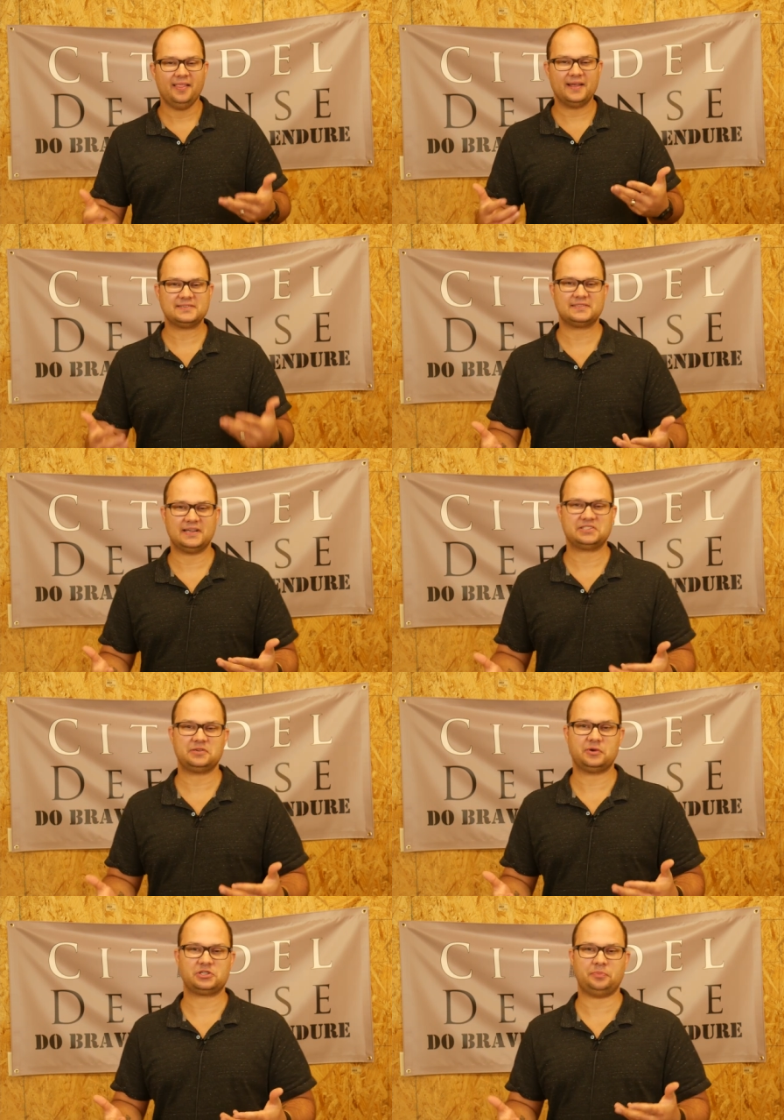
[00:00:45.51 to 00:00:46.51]
That's
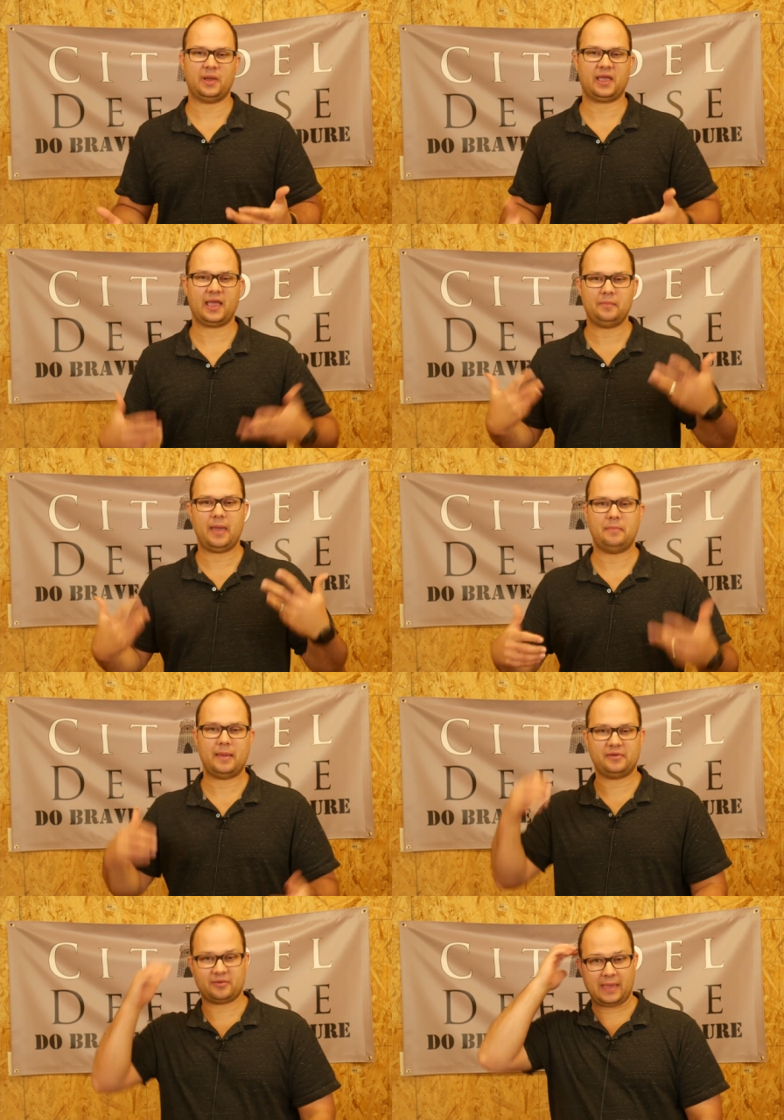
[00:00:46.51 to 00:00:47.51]
essentially what you're picking, and
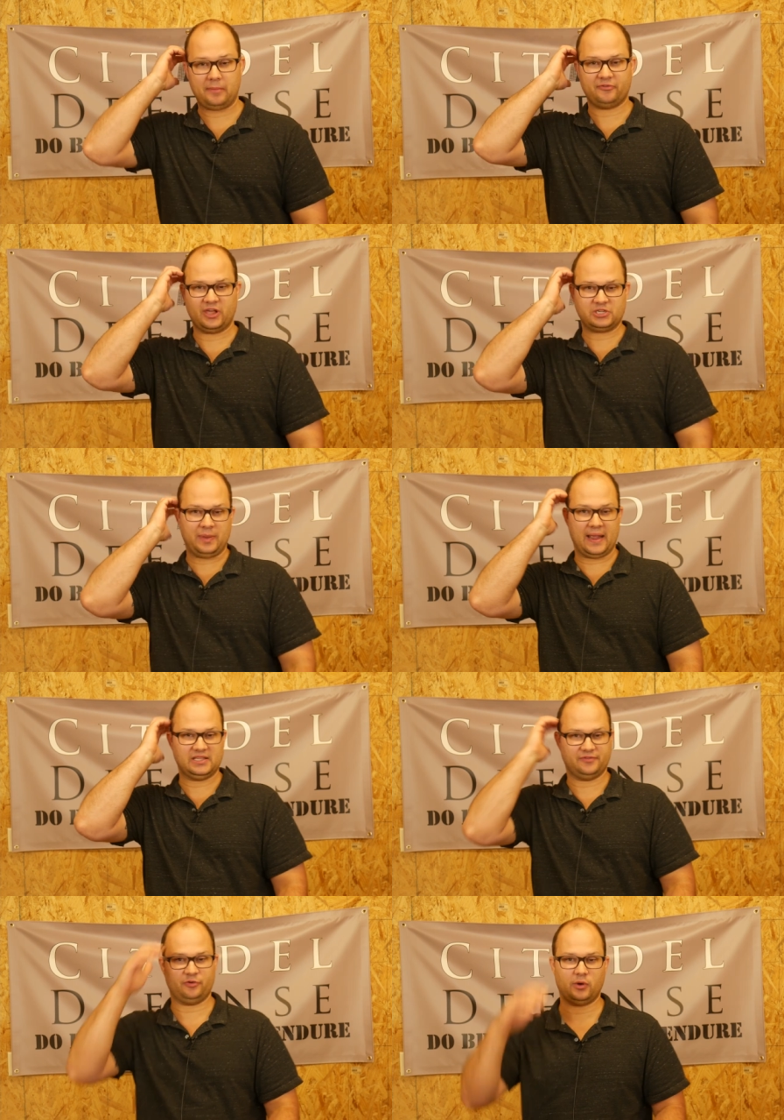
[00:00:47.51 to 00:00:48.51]
maybe some camouflage
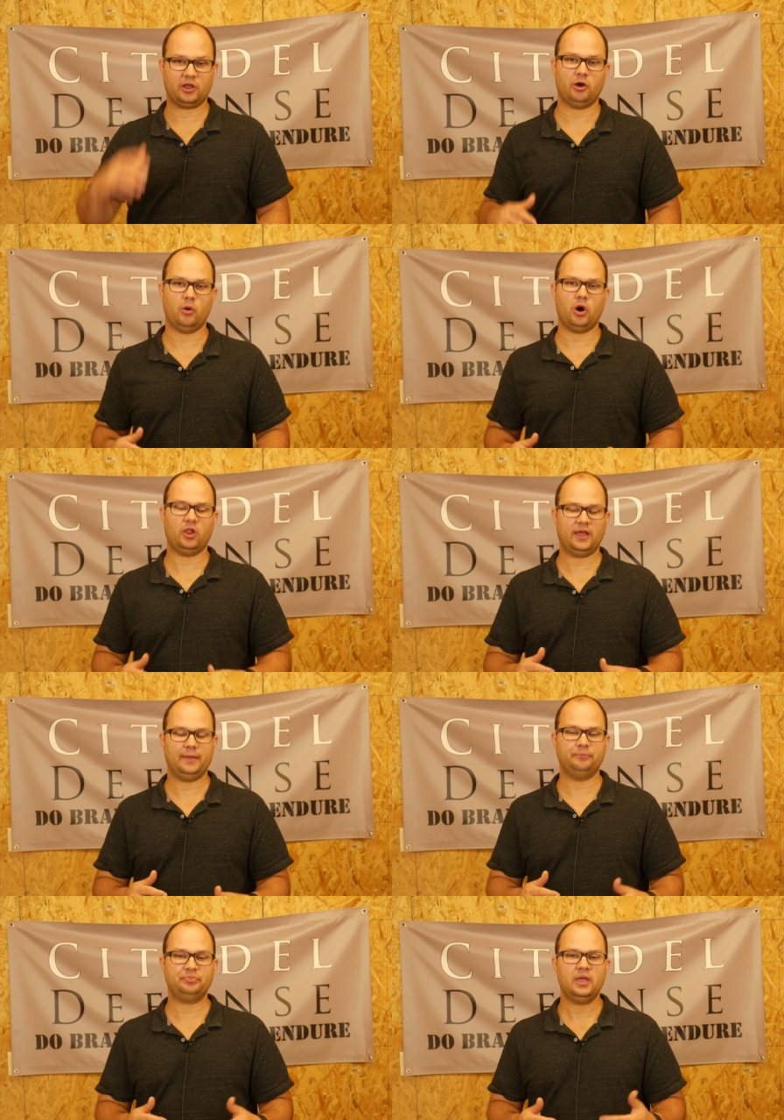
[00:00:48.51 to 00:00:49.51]
pants if you want to go all
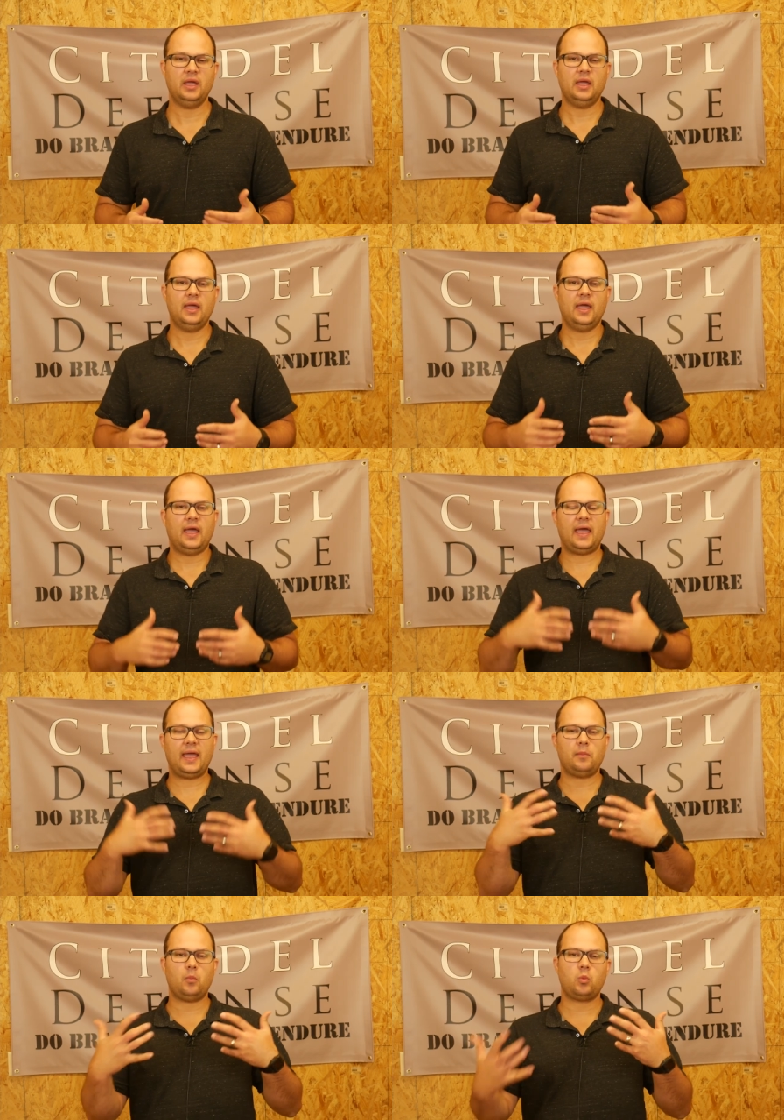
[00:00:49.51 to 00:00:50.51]
in.
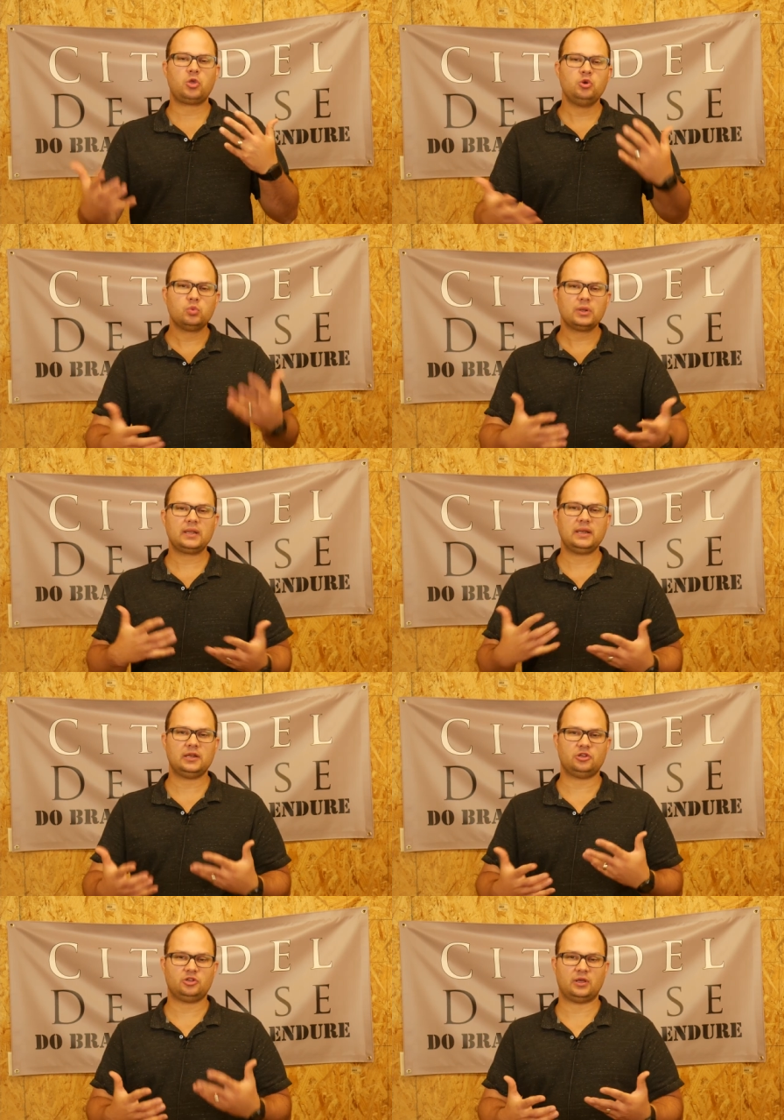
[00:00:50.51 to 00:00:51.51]
And you really
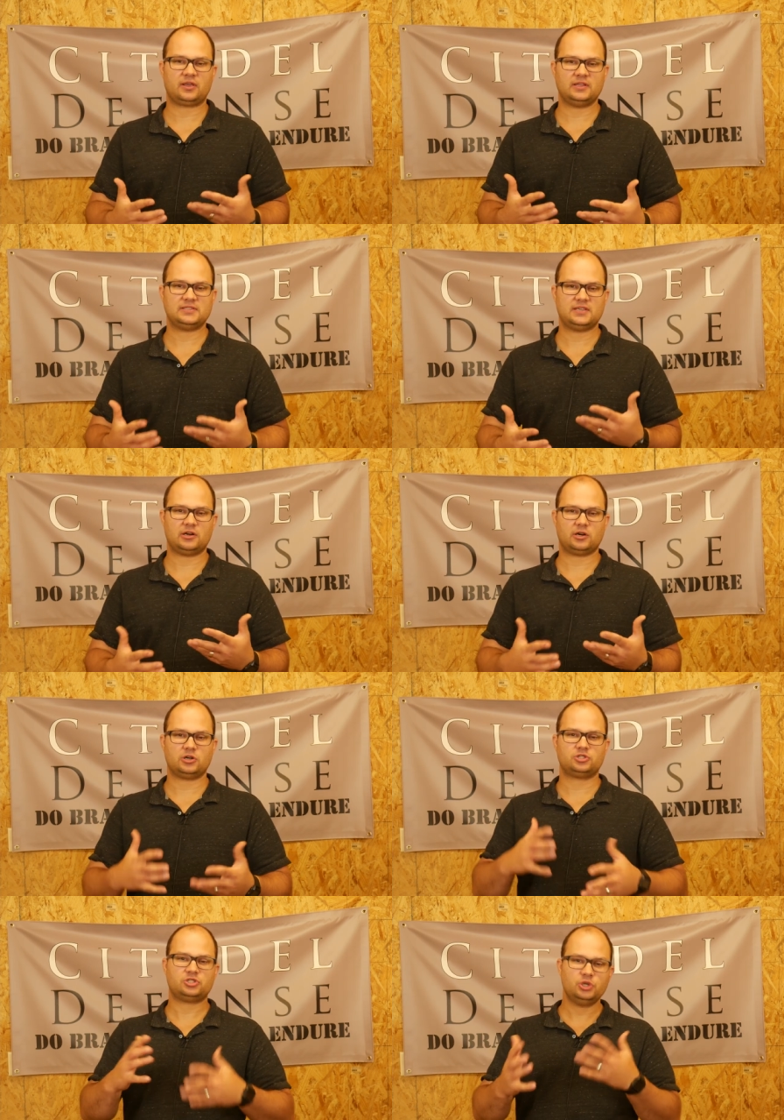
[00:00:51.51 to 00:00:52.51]
need to
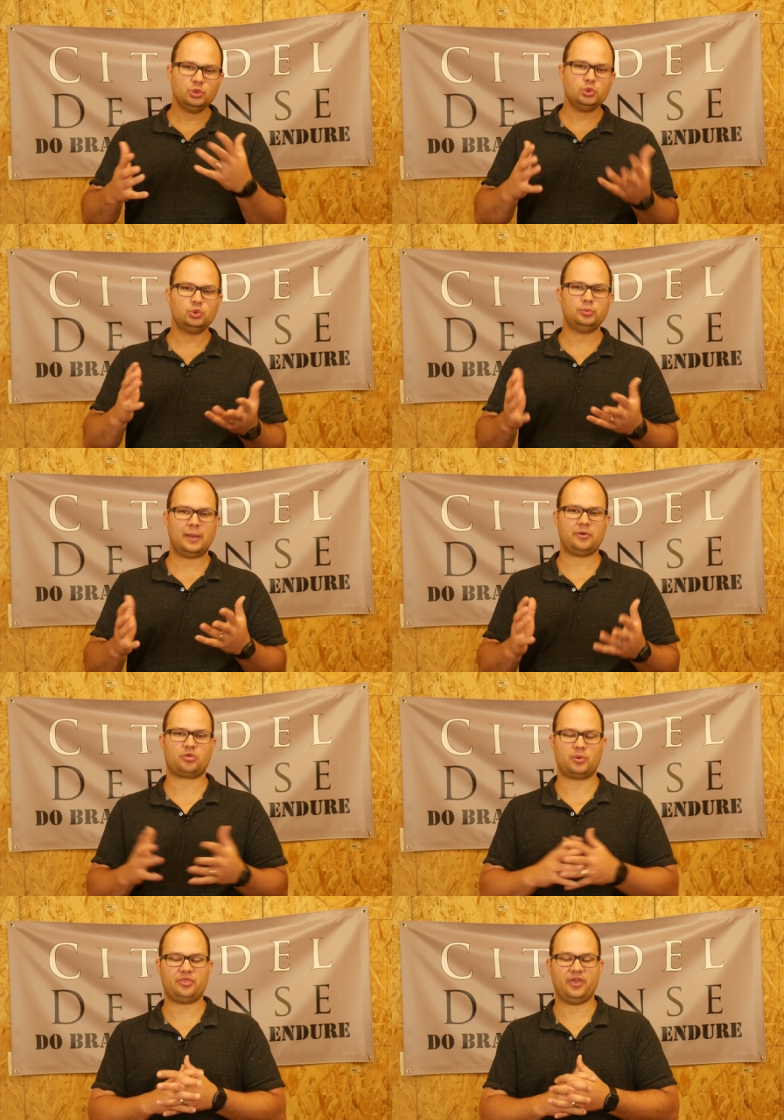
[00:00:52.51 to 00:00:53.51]
consider two, maybe
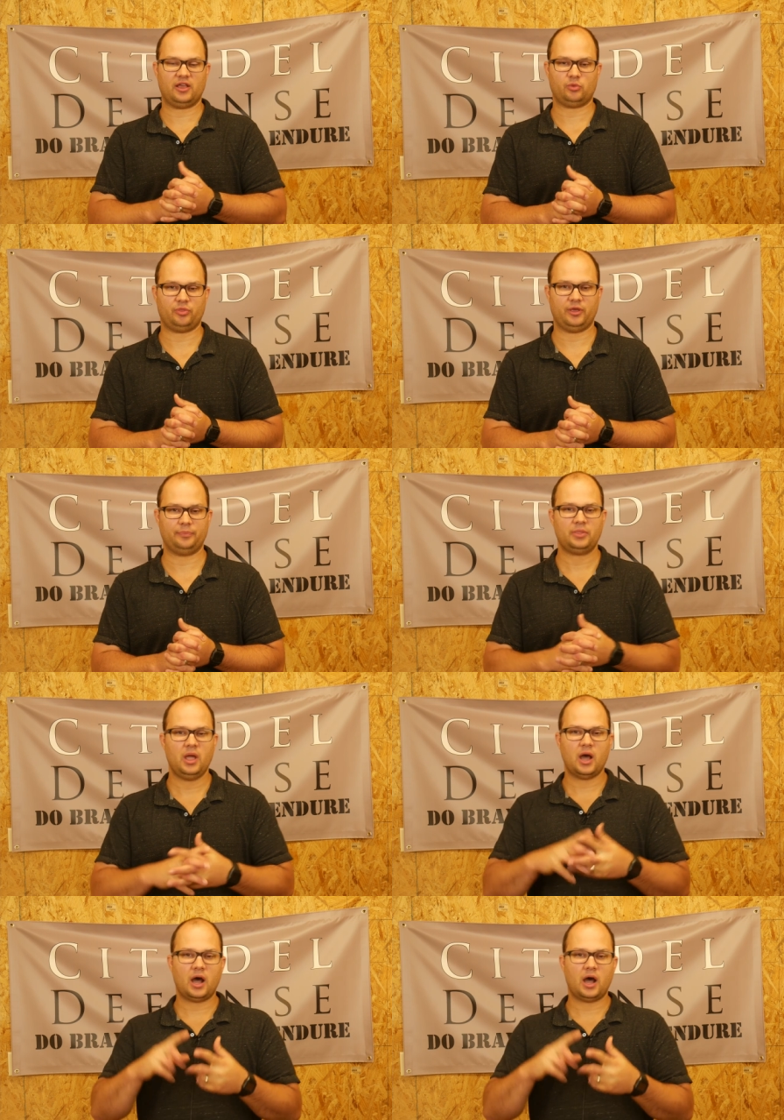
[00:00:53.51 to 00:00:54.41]
three things with it.